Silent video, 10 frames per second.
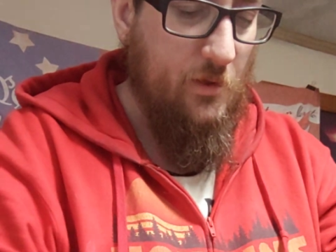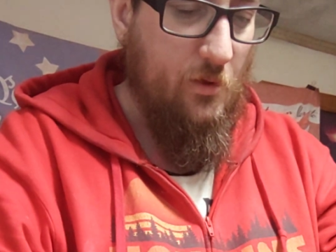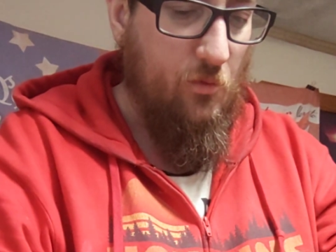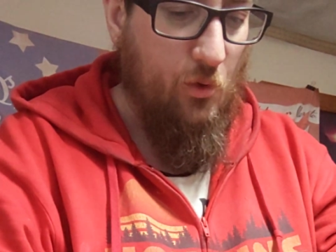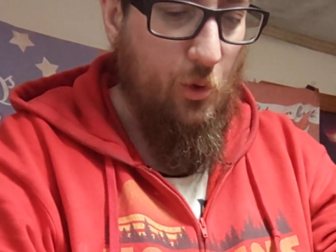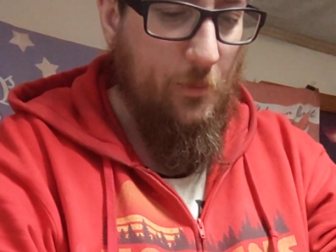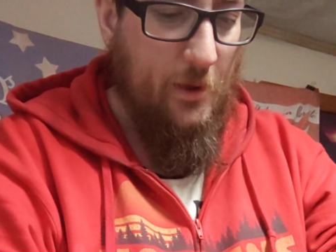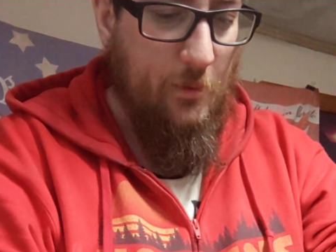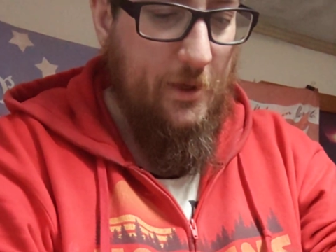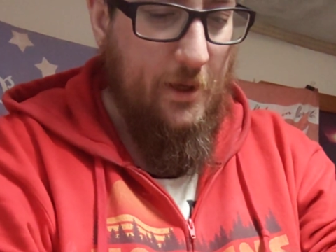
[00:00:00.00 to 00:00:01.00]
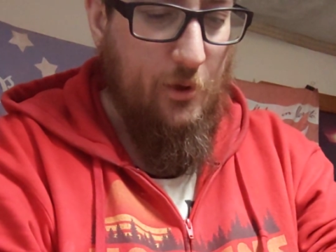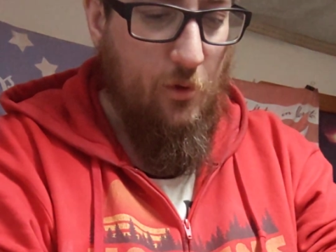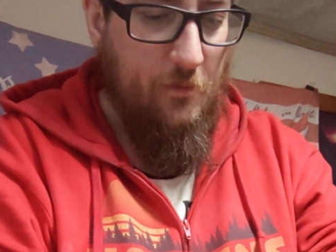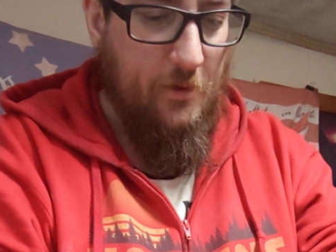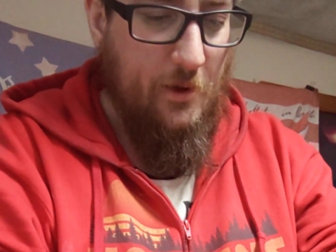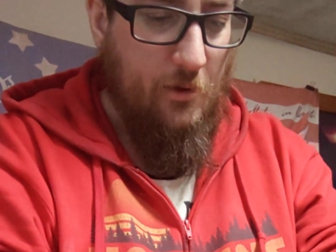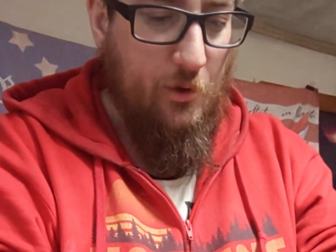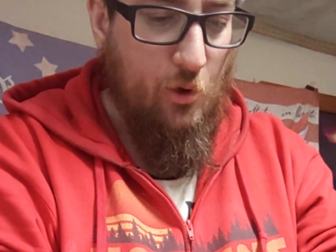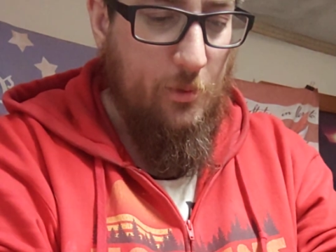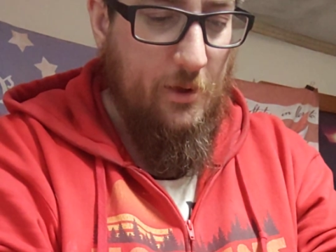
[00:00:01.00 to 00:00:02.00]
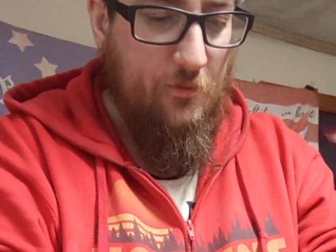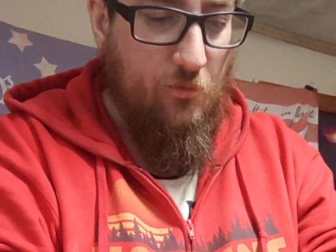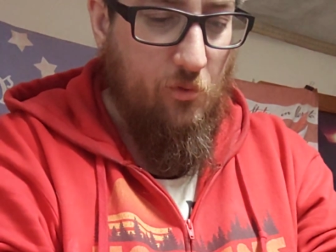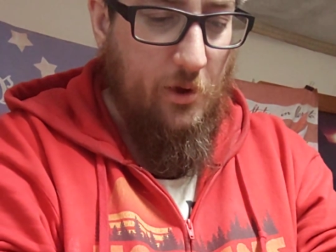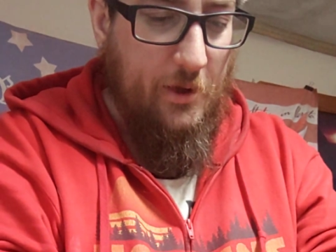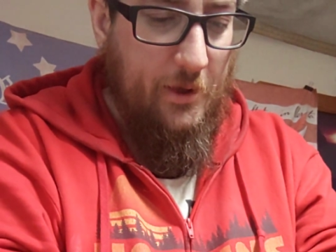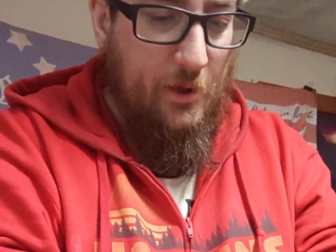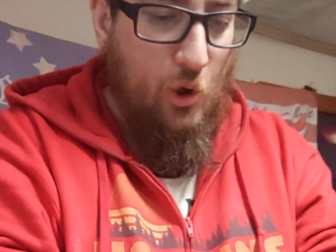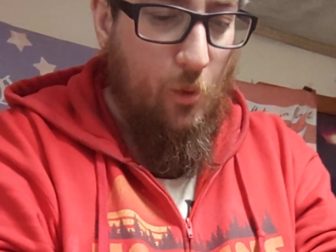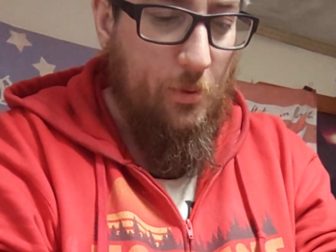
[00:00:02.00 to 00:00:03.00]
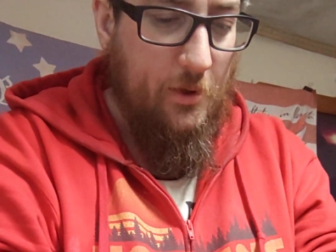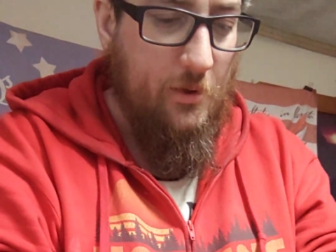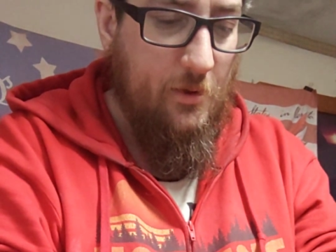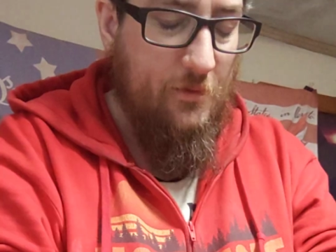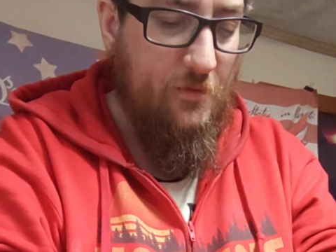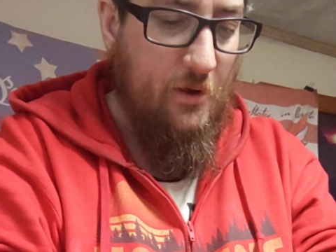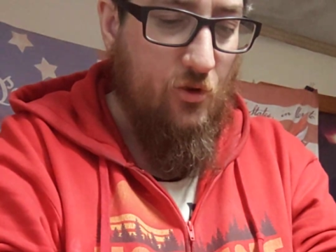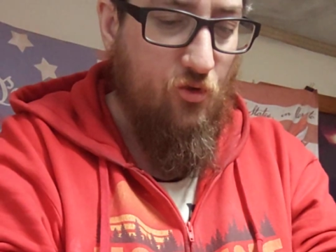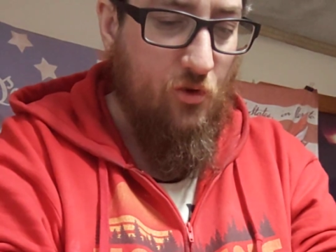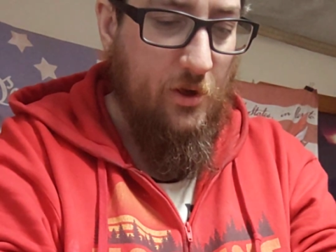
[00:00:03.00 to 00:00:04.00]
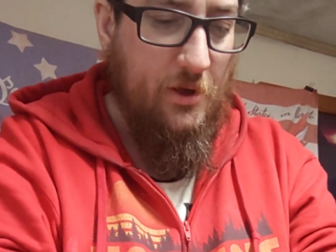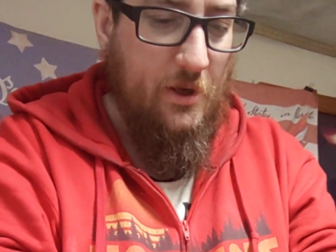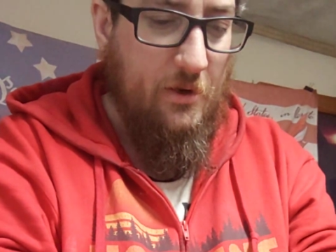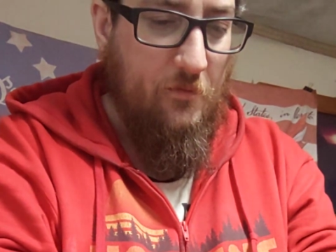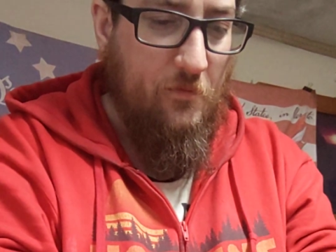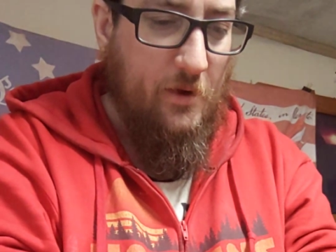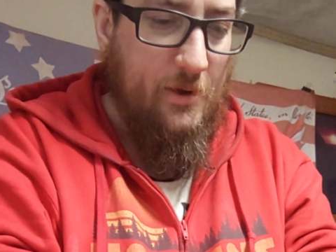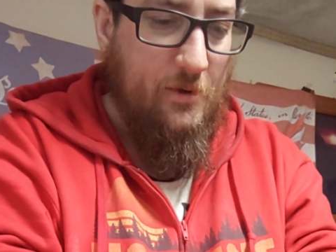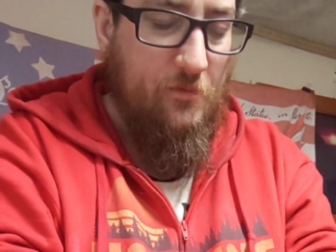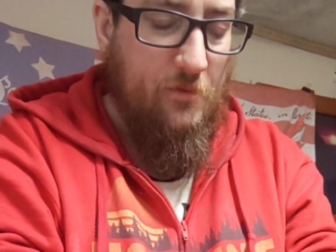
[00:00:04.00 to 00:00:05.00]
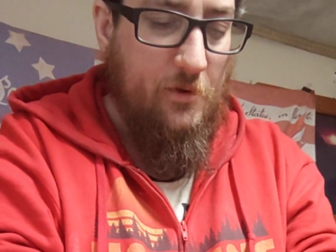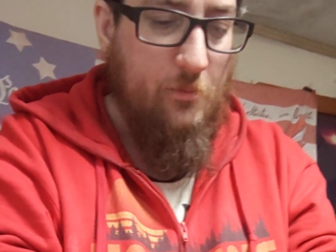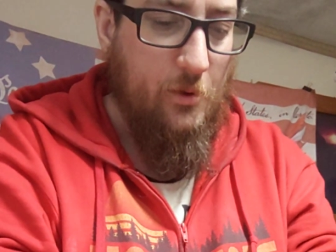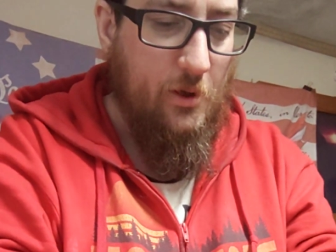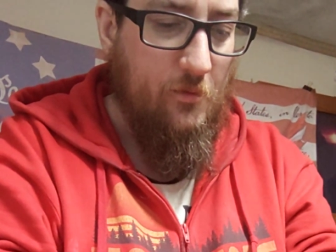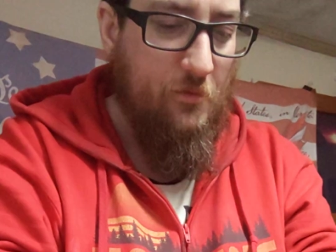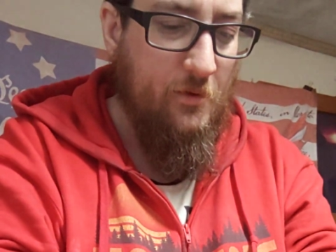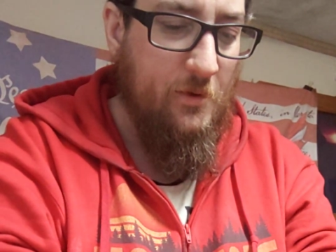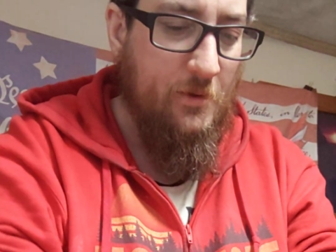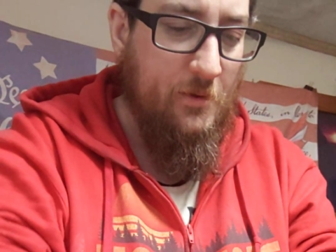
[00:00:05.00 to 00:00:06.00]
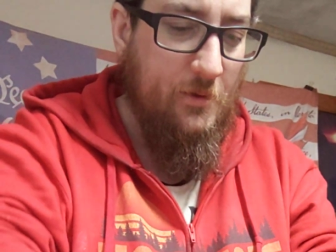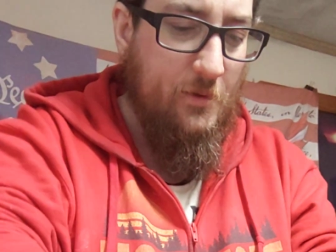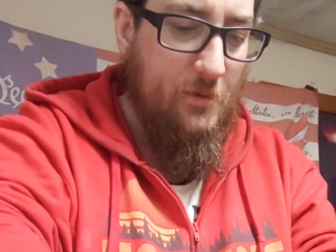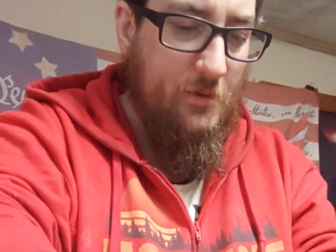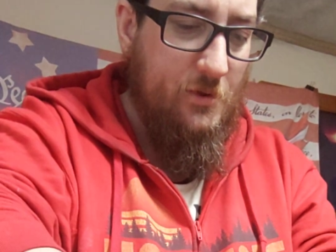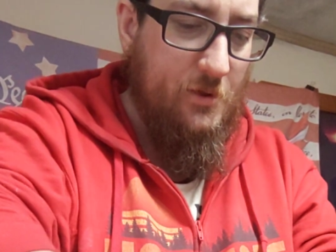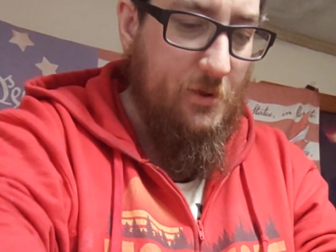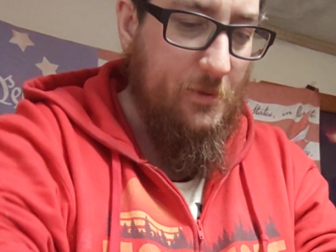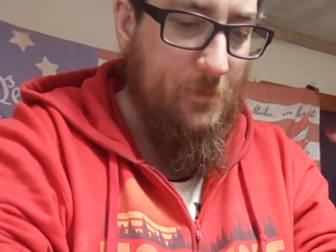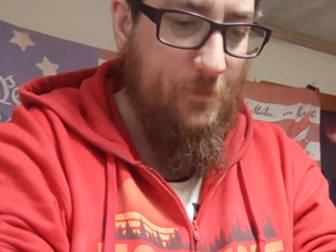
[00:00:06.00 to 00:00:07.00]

room that we got over there. Nobody's running an open section at 85 and above. So,